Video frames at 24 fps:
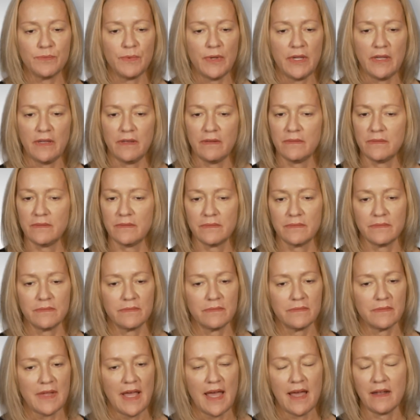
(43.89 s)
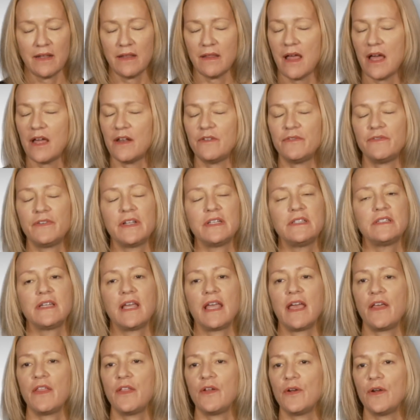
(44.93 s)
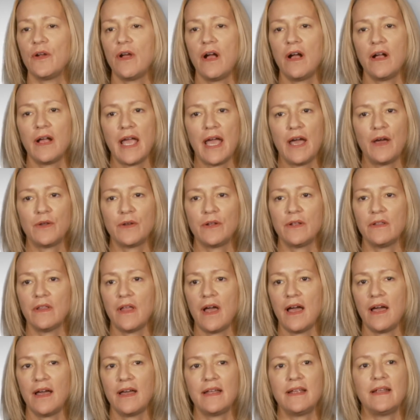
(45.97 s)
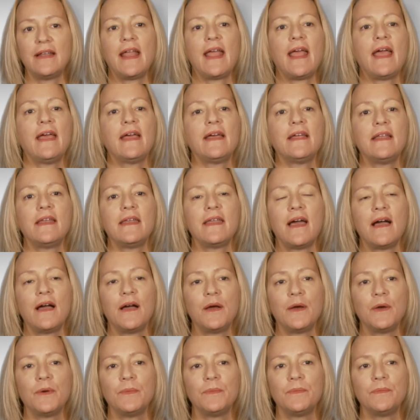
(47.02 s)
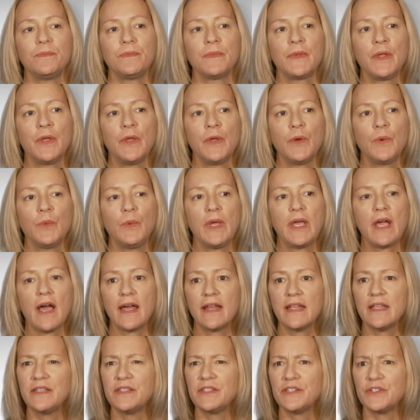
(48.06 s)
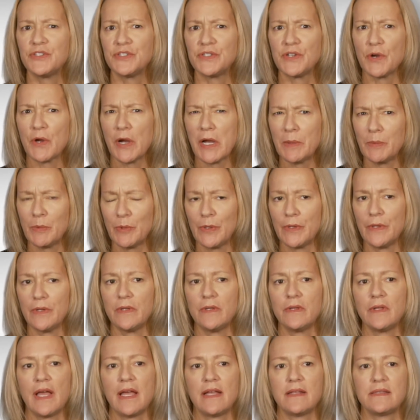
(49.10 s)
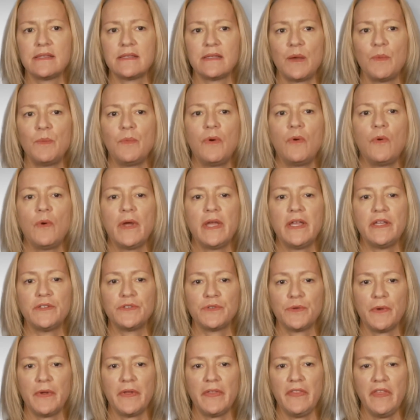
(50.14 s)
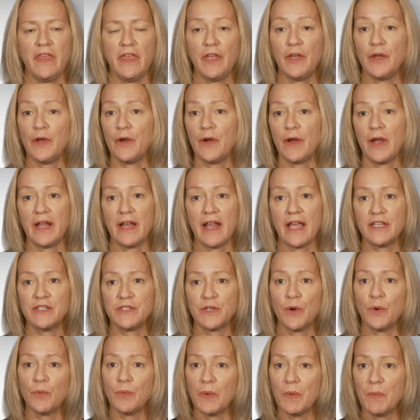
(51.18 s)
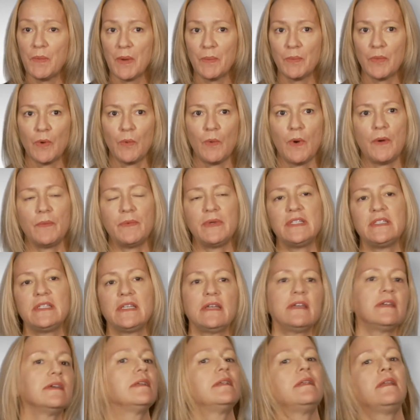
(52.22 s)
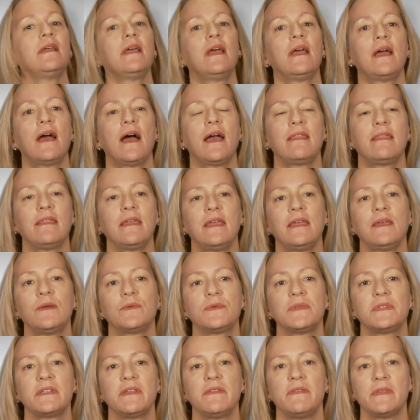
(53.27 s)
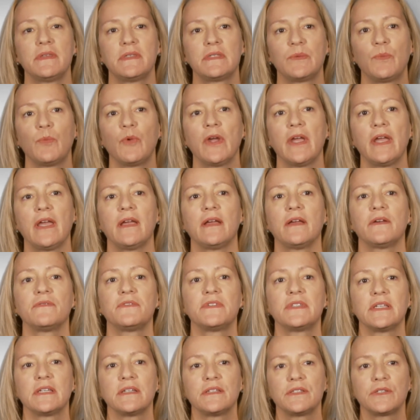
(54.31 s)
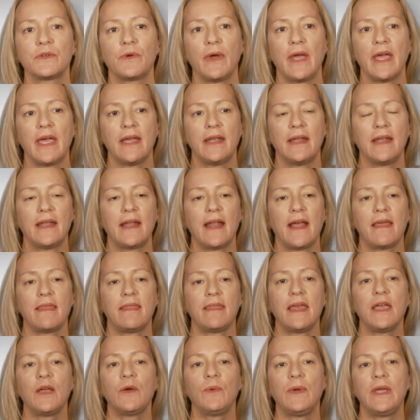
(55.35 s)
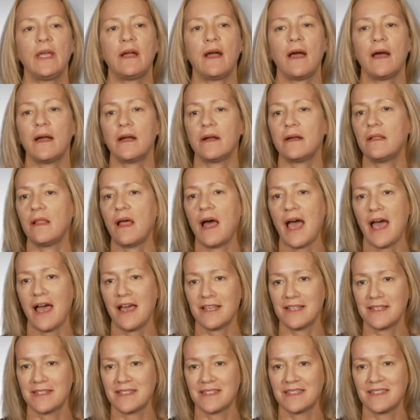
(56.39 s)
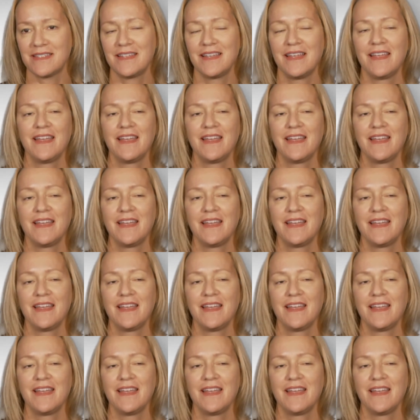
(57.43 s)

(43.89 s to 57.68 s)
We had a lot of fun together, hung out a lot, and we got into trouble at some point during the year, and I don't remember what we did. I think it was in the spring of 6th grade, and I think we cut class.